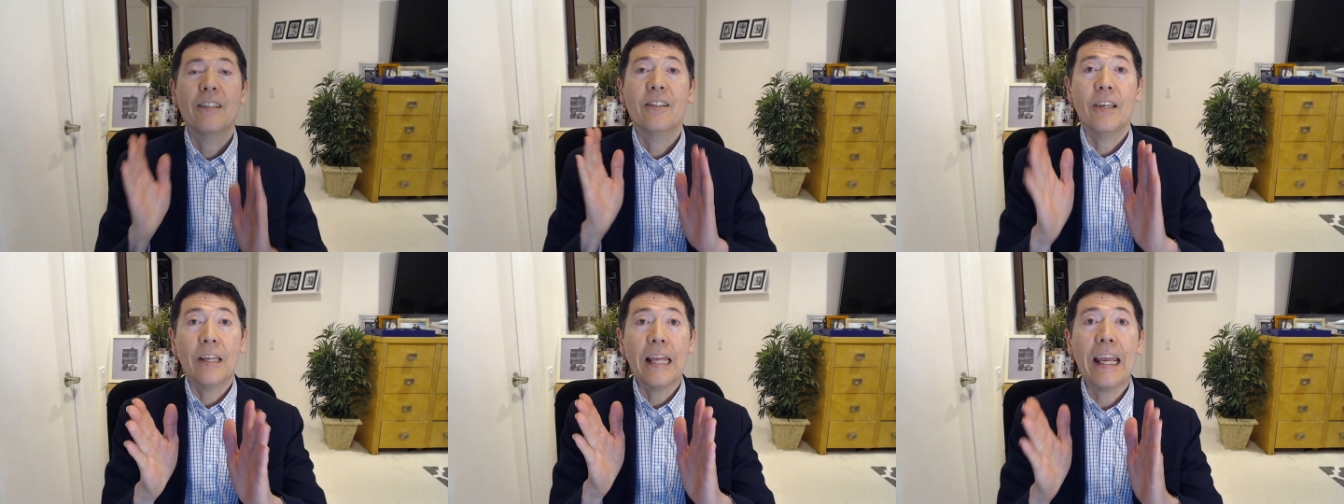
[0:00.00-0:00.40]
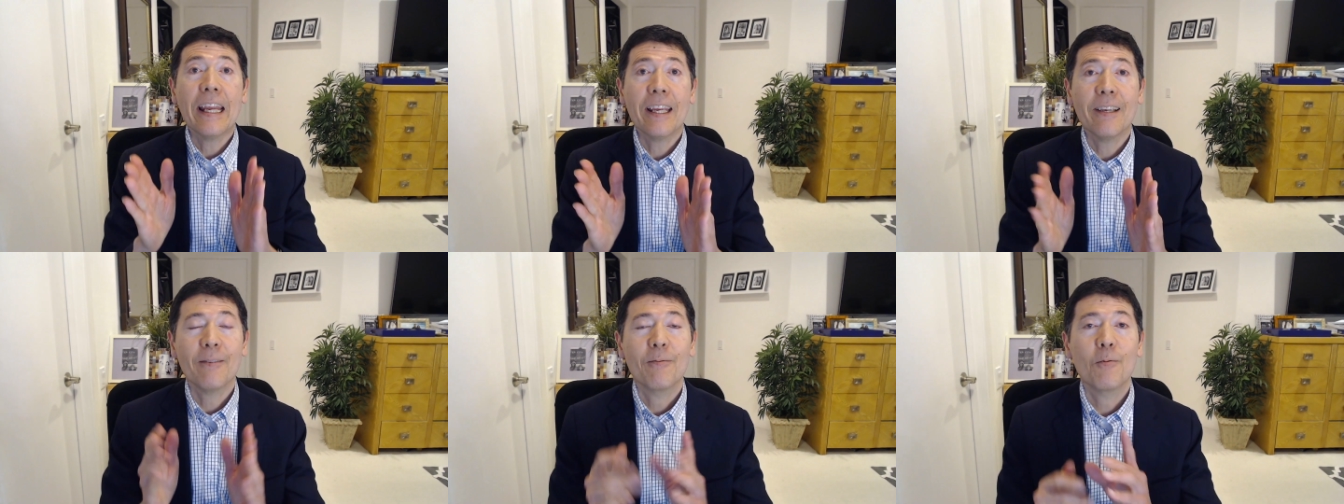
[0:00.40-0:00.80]

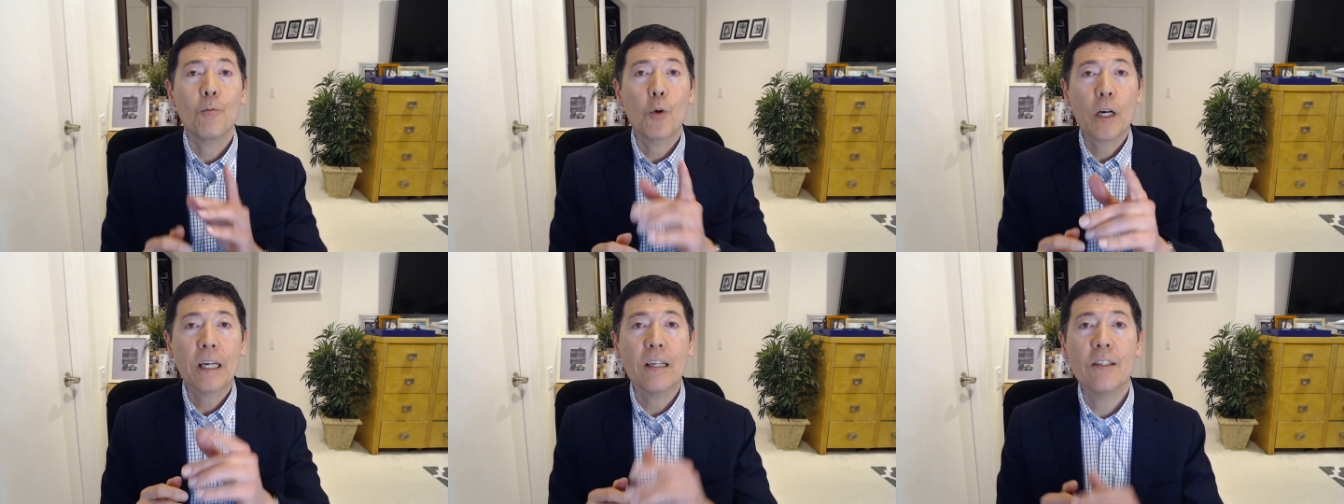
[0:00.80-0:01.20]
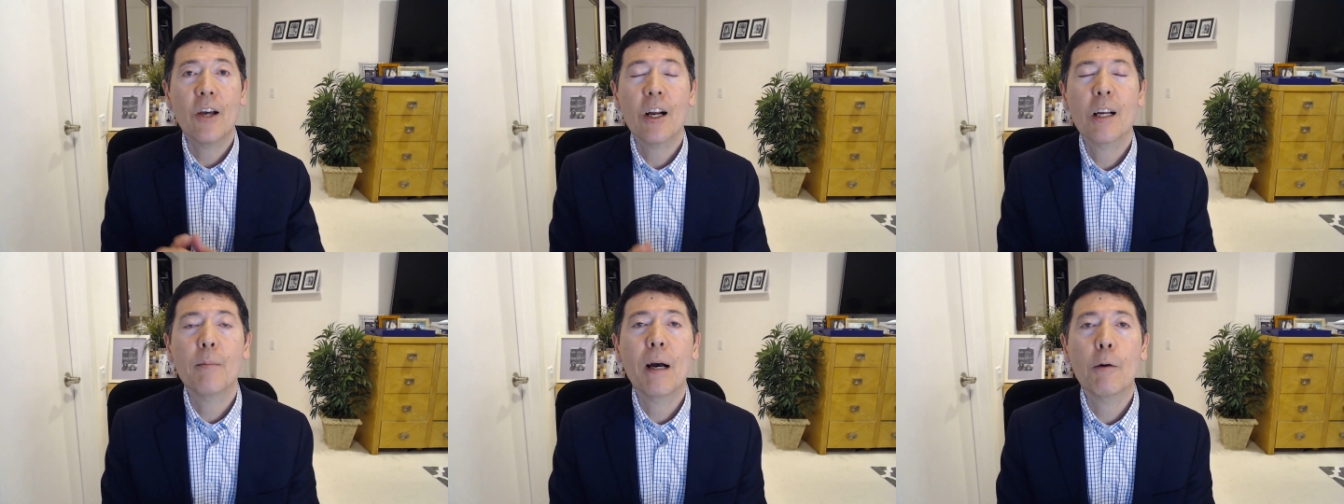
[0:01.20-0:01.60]
Today, we're going to
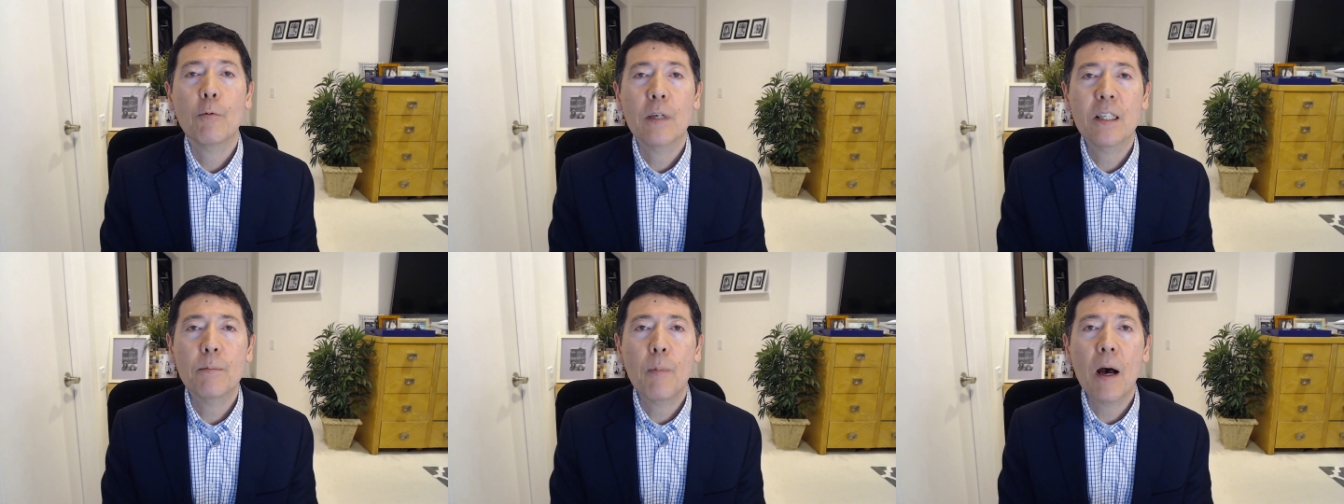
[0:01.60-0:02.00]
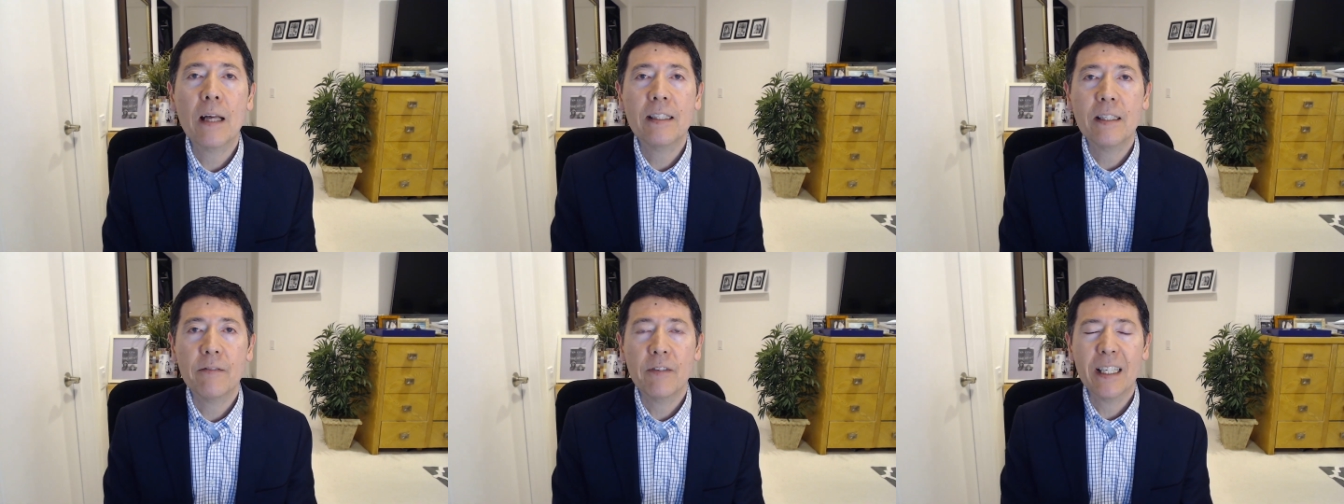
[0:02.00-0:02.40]
talk about
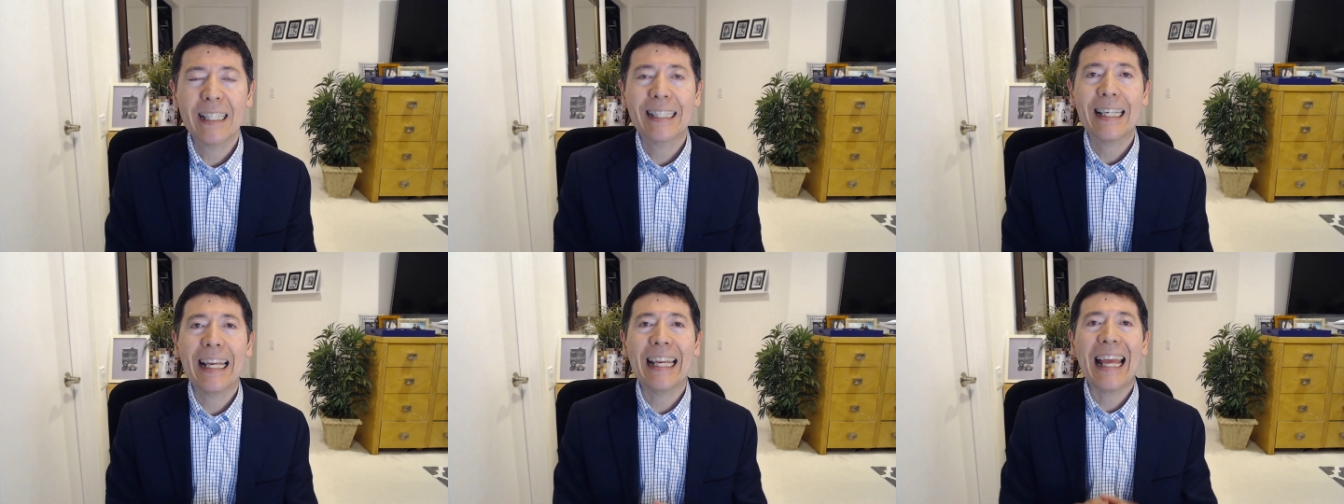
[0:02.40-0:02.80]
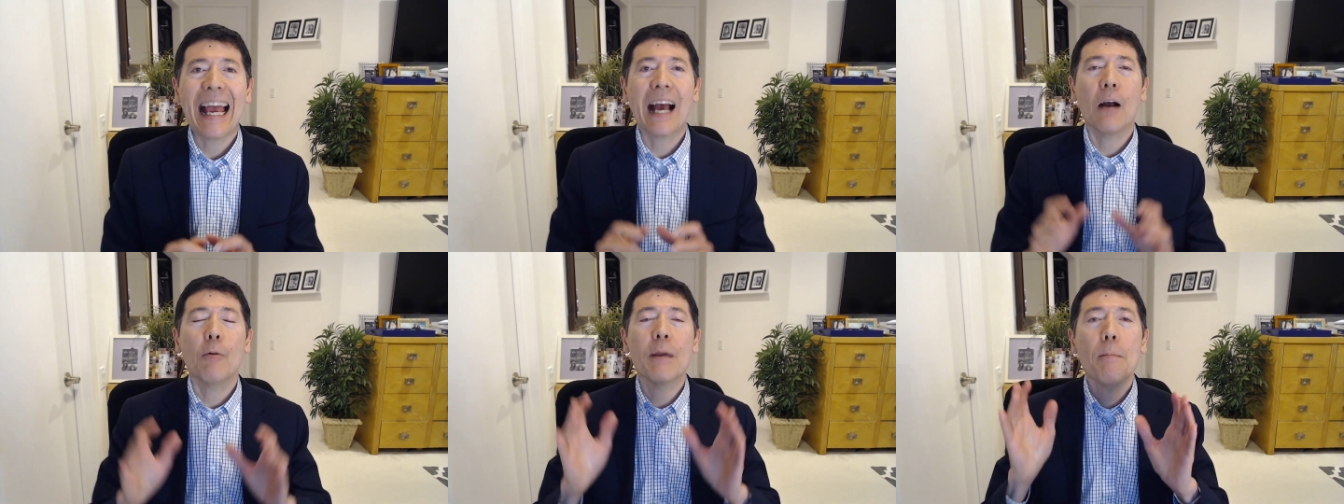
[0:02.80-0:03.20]
responsiveness and
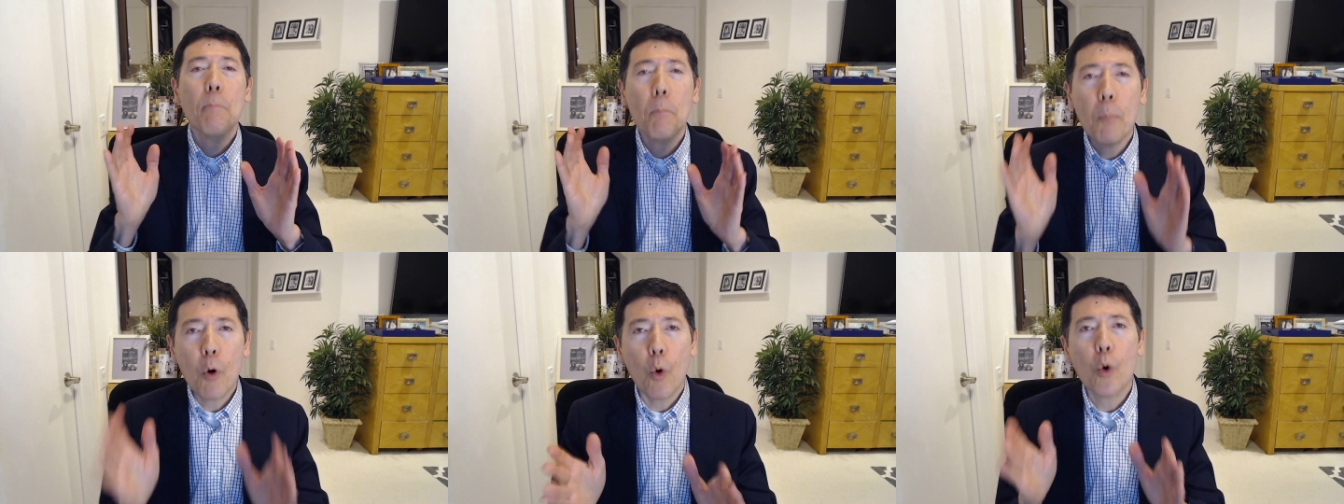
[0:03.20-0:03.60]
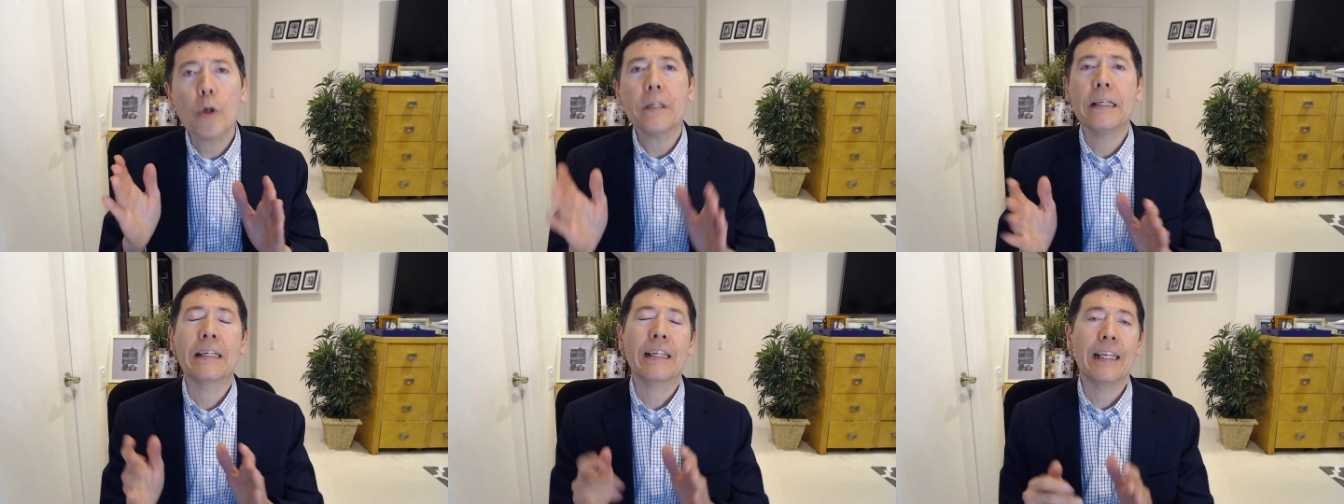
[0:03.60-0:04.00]
how
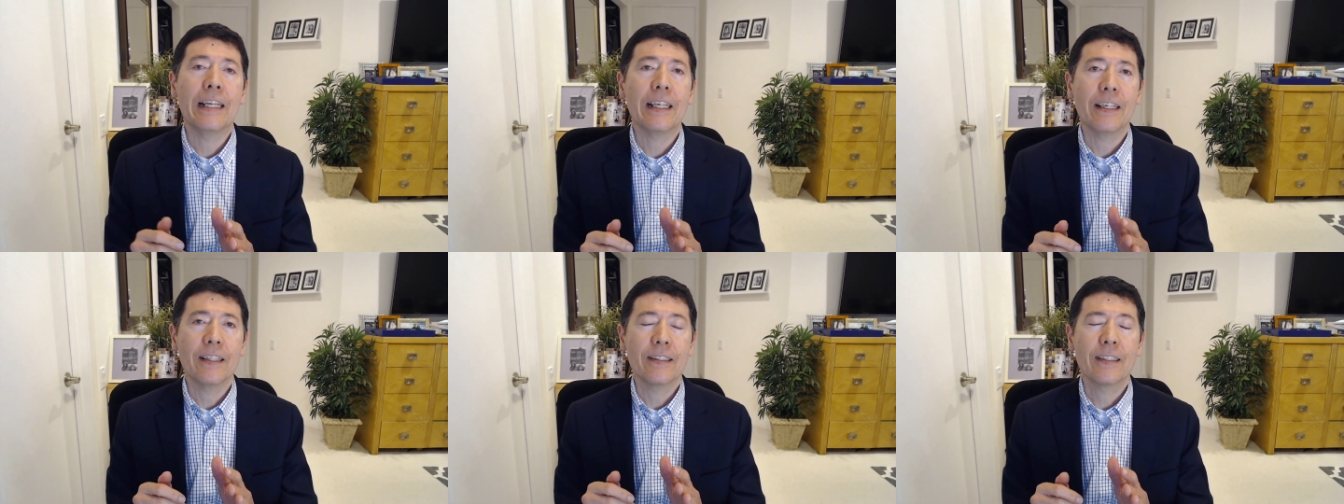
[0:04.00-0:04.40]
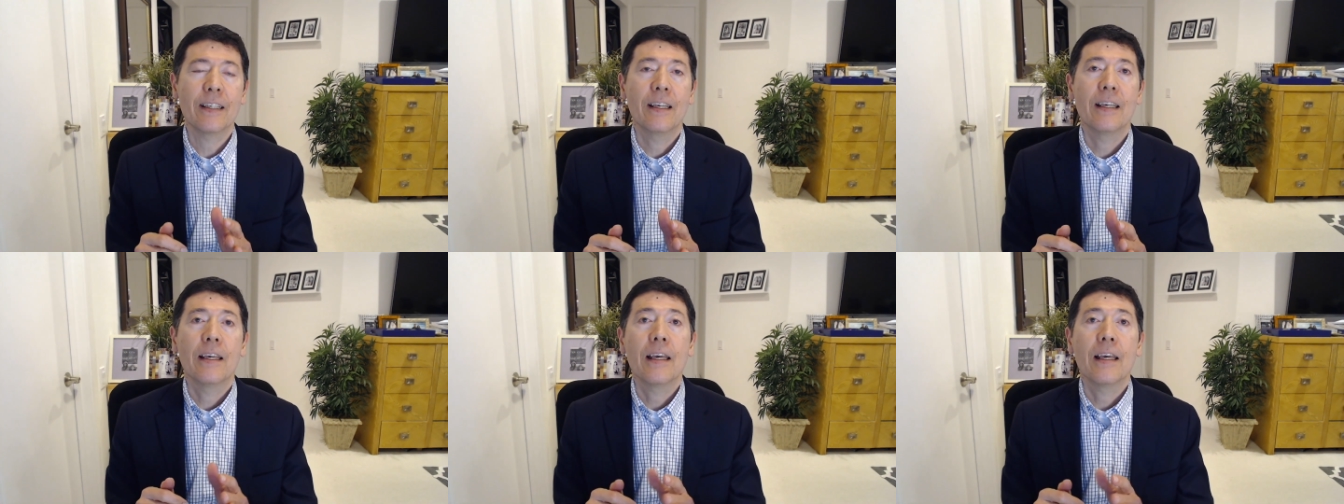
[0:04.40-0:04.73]
important it is